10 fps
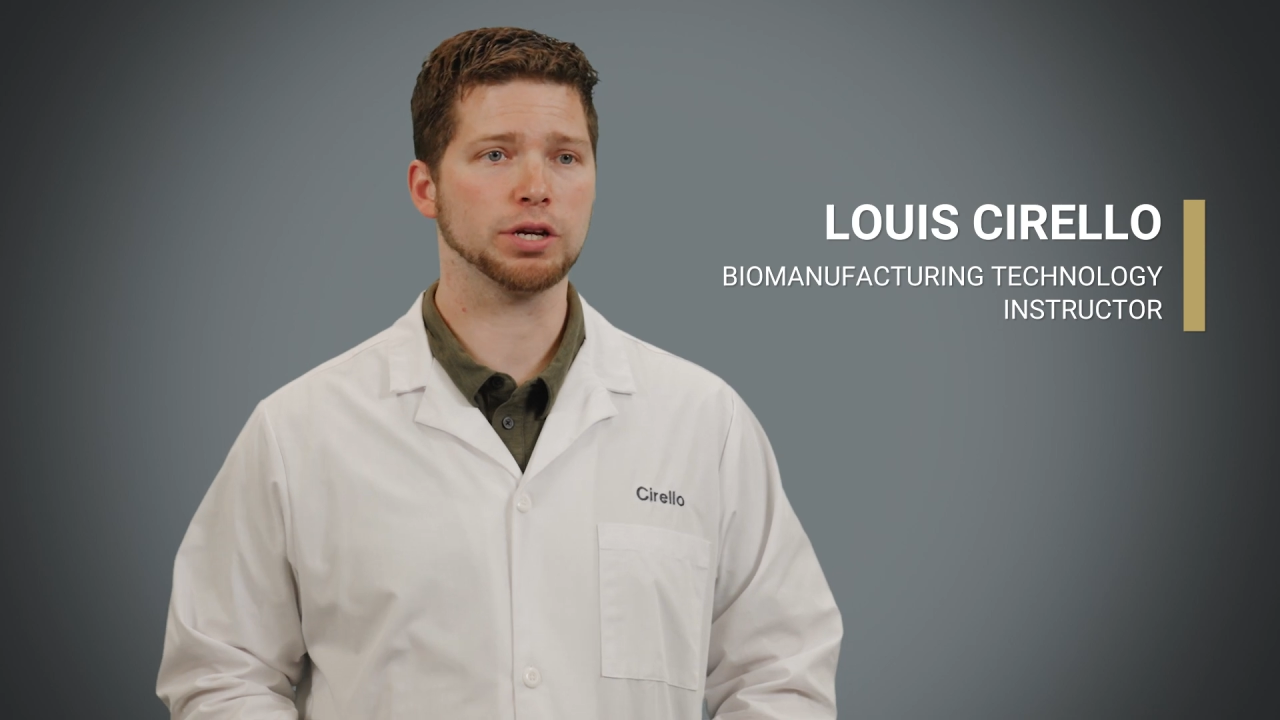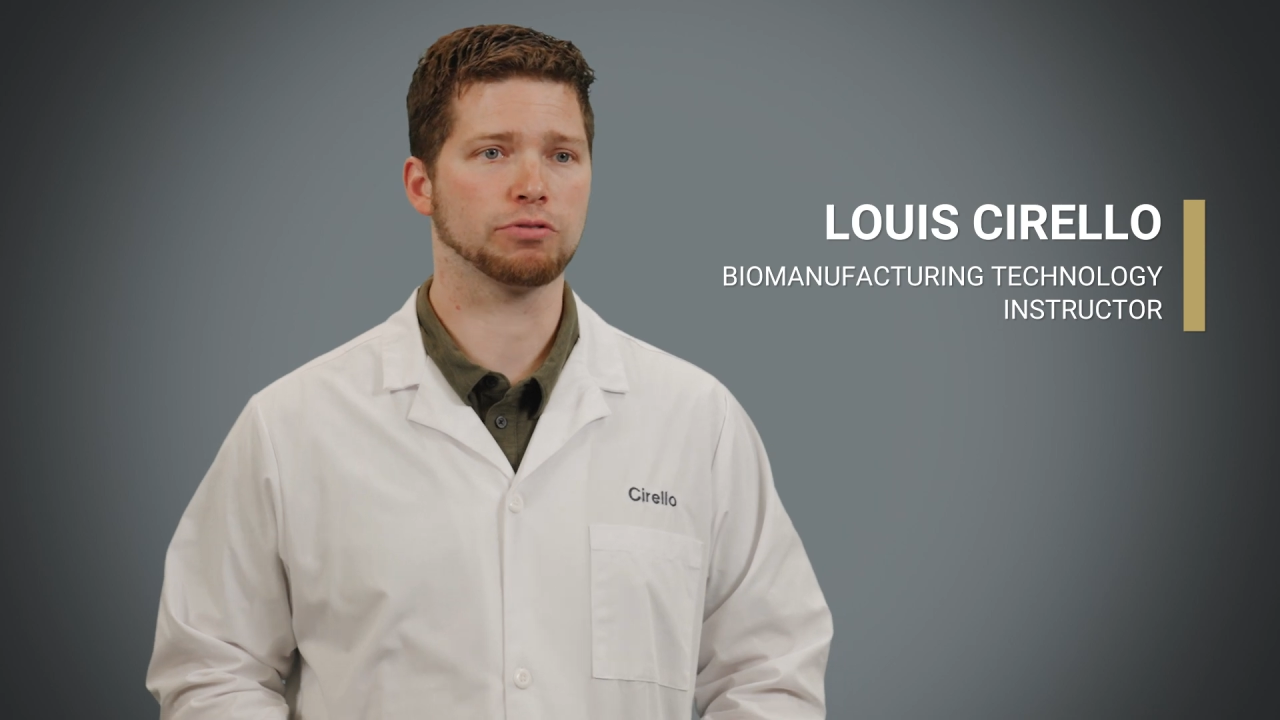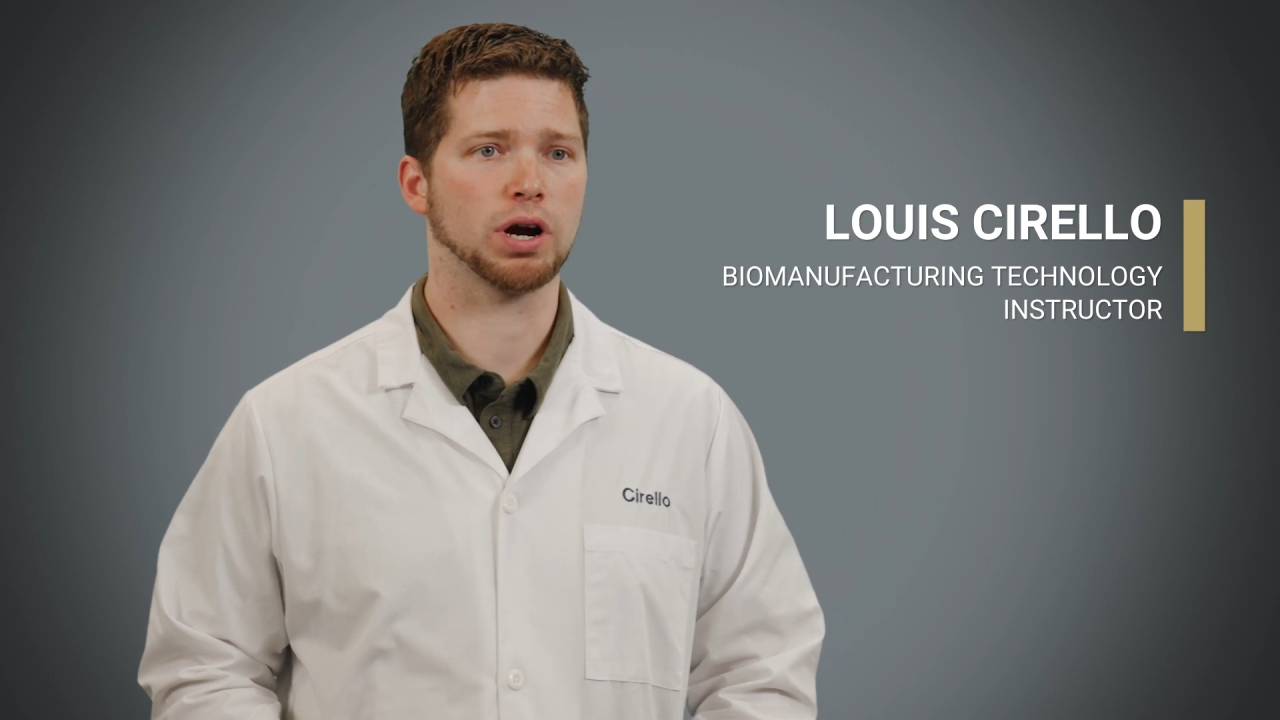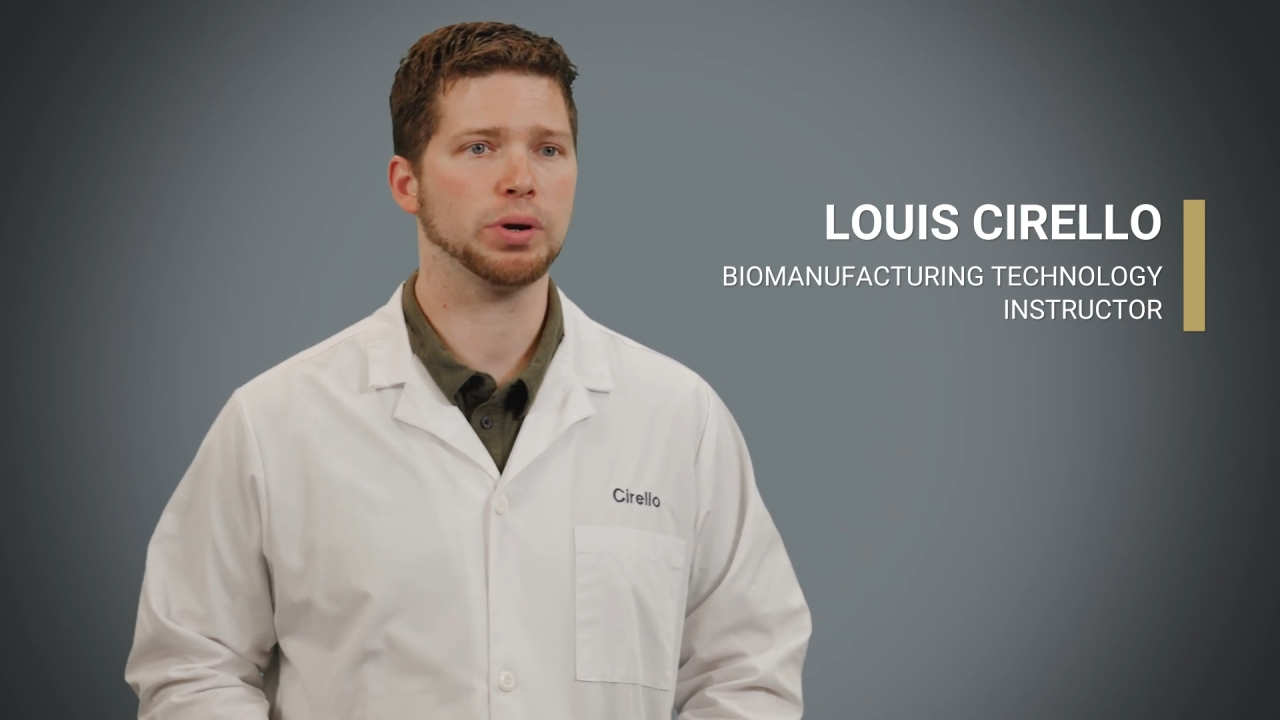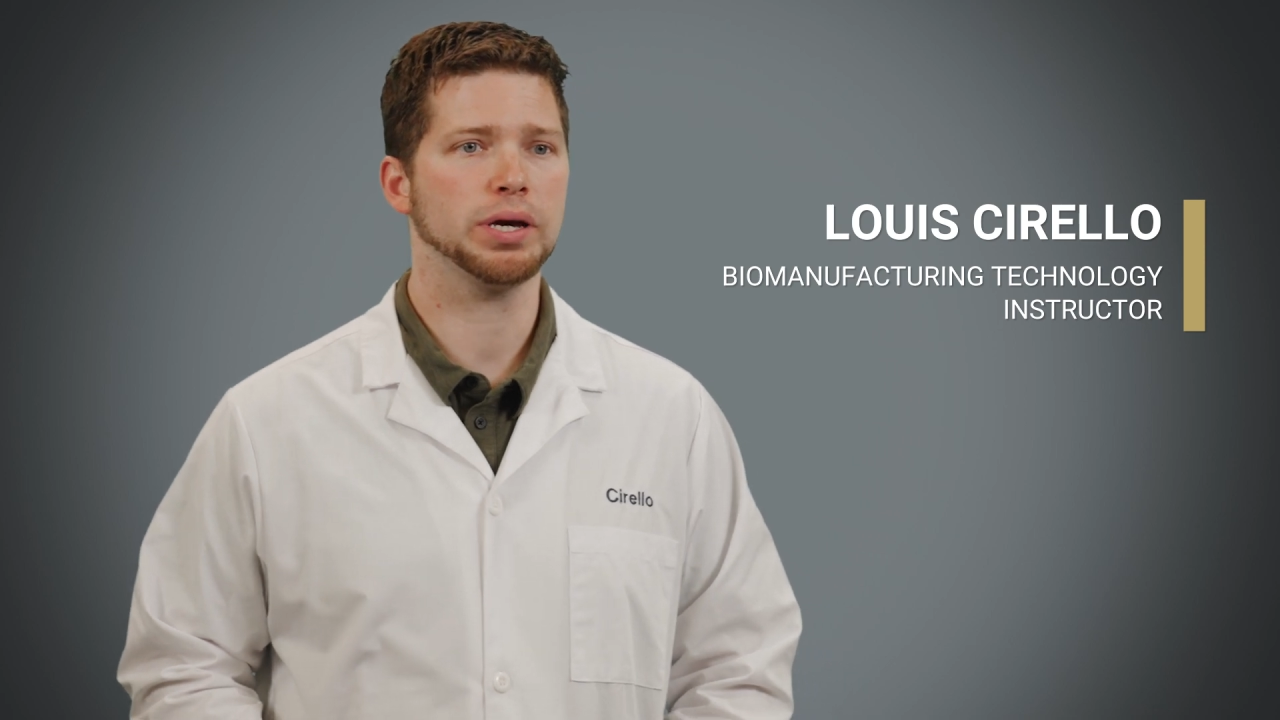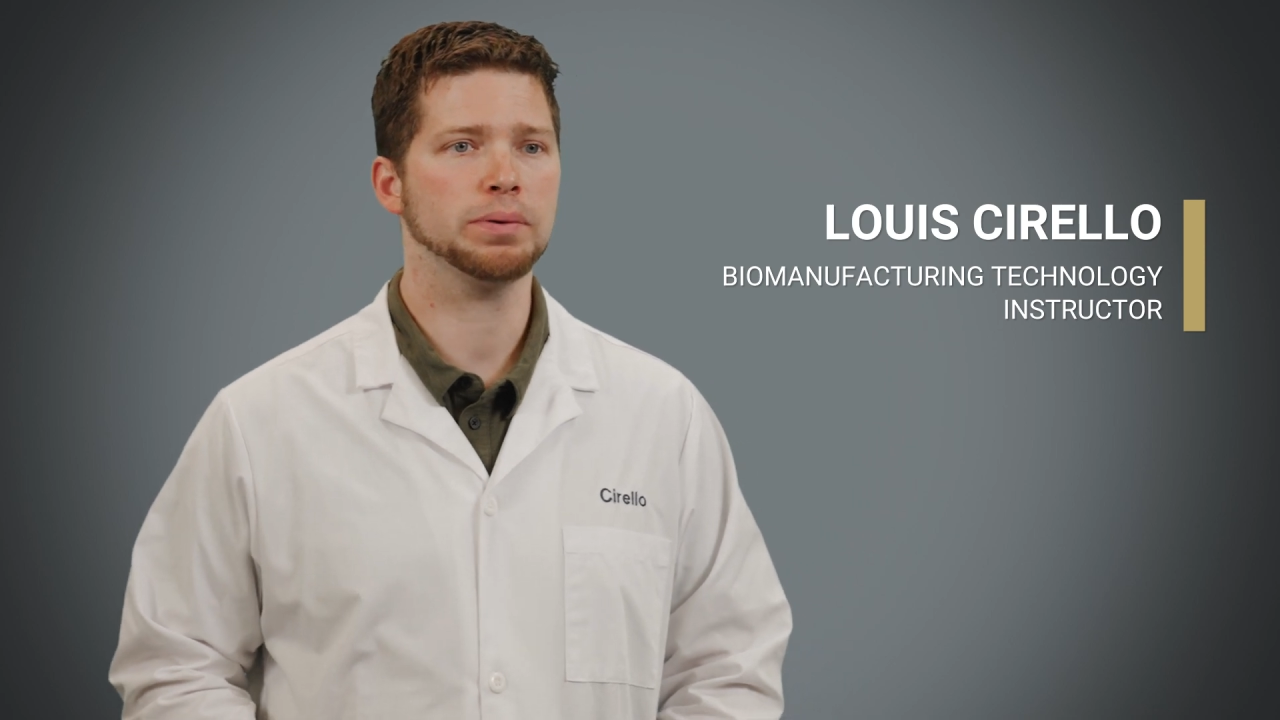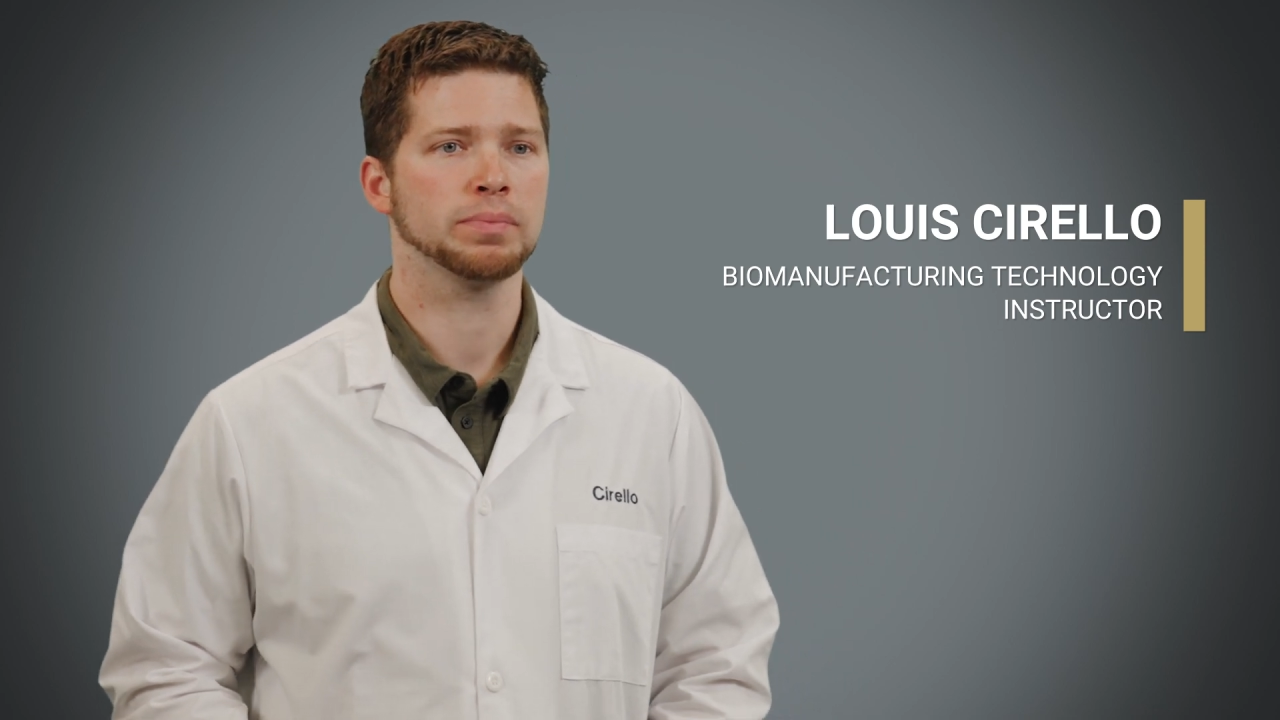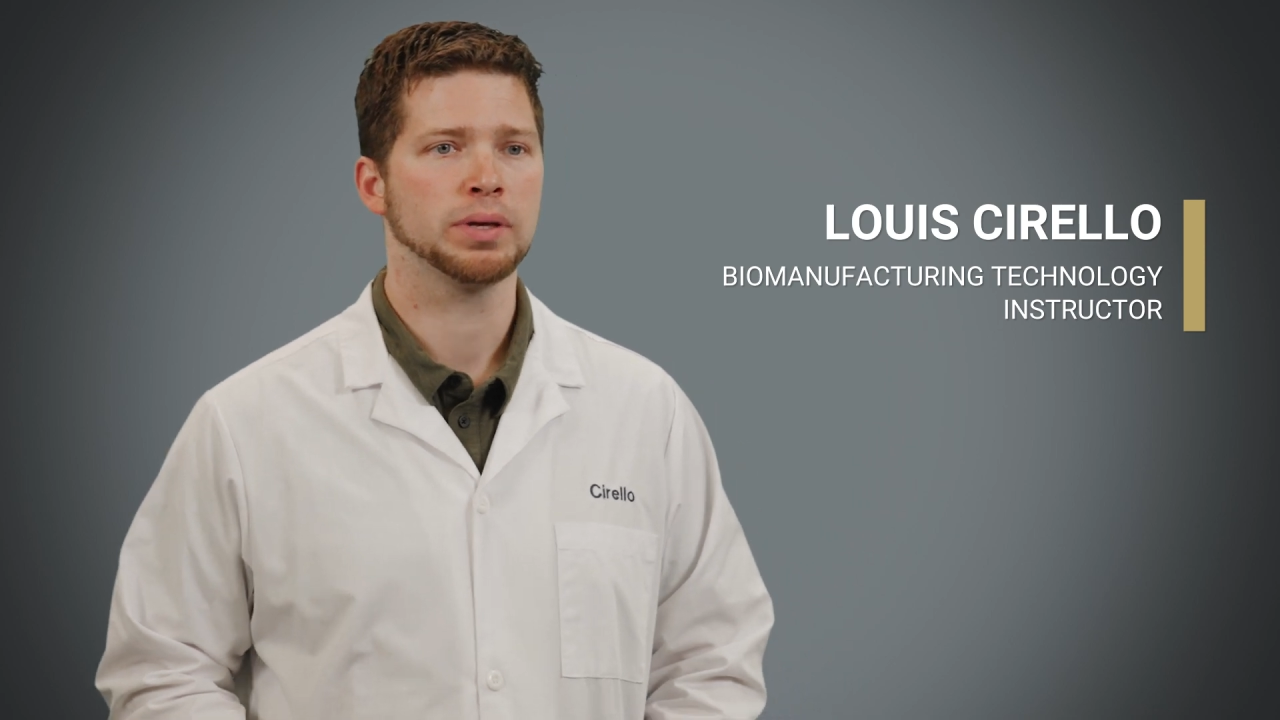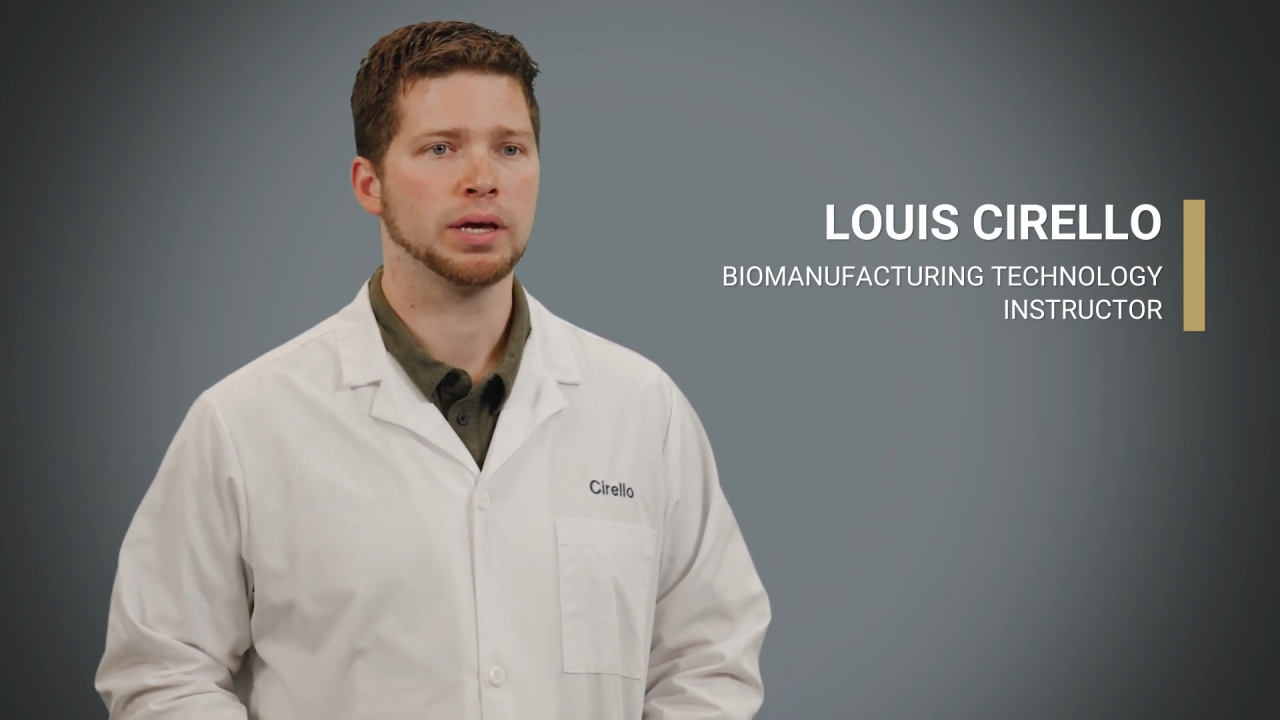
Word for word: growing